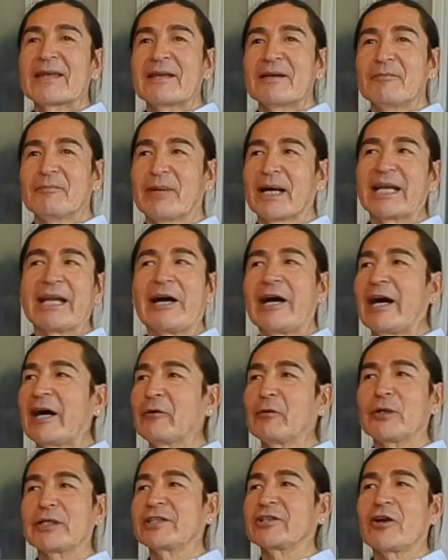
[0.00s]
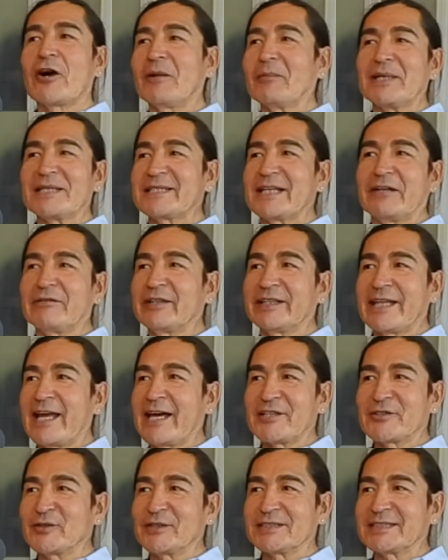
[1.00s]
But I wouldn't call myself a
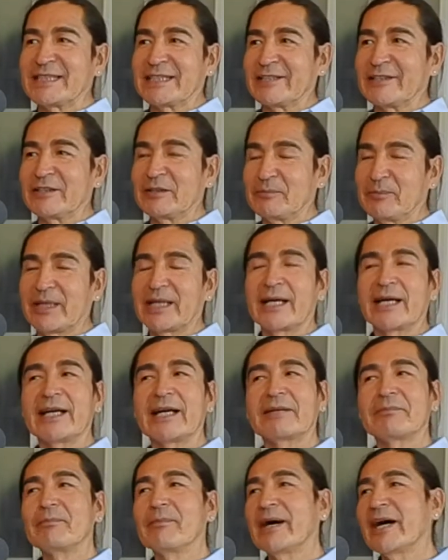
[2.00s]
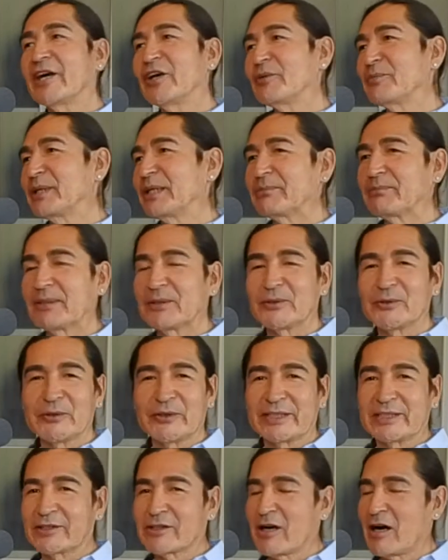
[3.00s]
natural singer. But I admire people who
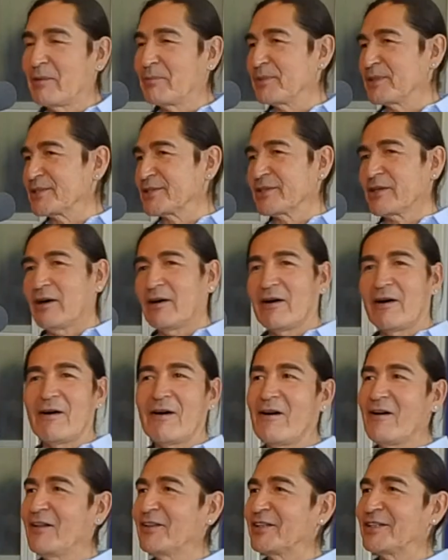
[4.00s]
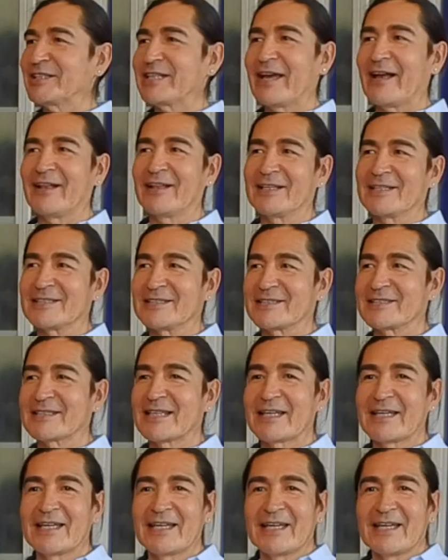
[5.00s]
encompass all the talents
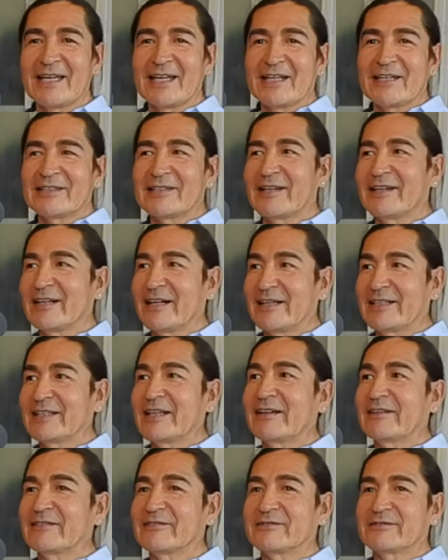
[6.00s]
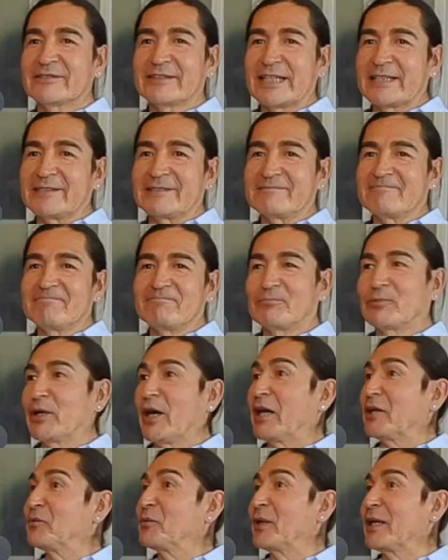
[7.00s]
that
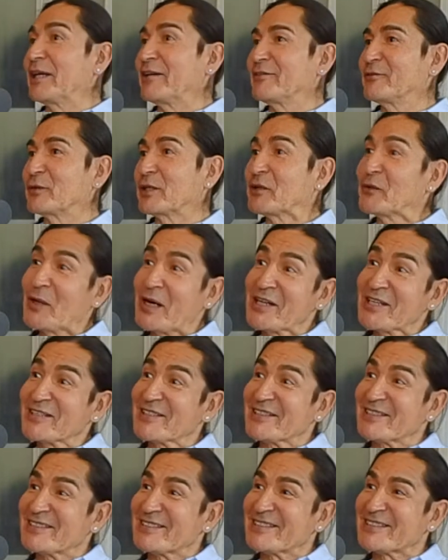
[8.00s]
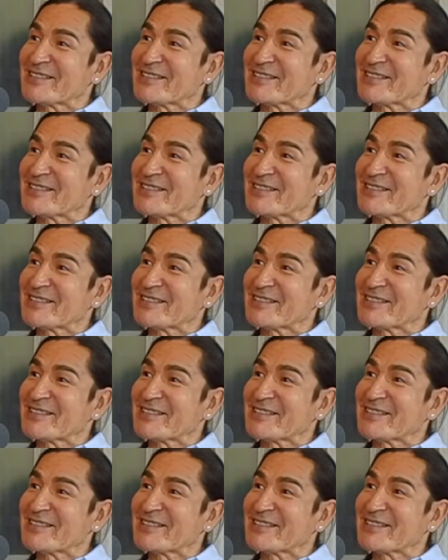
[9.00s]
Broadway requires.